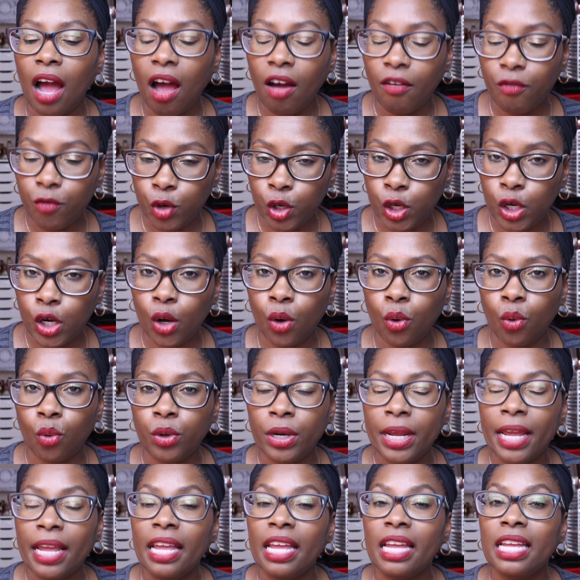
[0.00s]
of
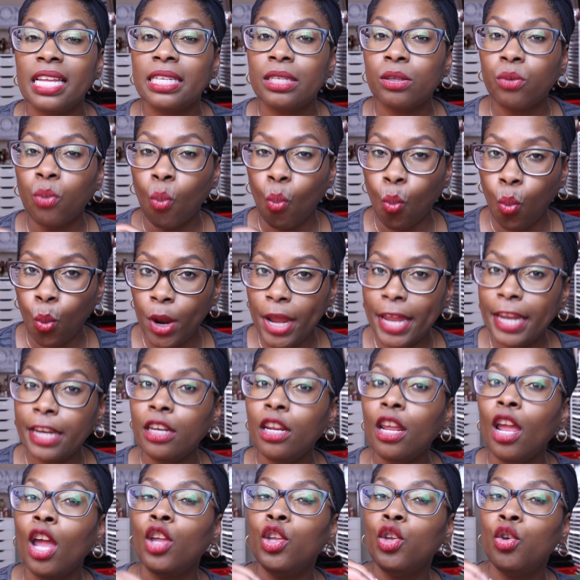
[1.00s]
note is
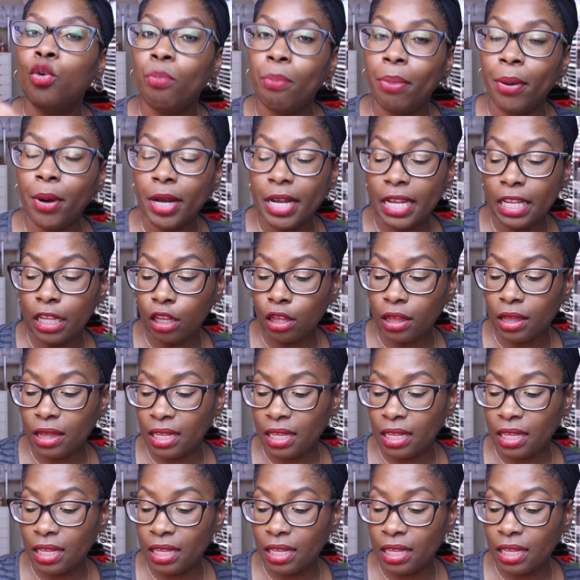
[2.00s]
when you put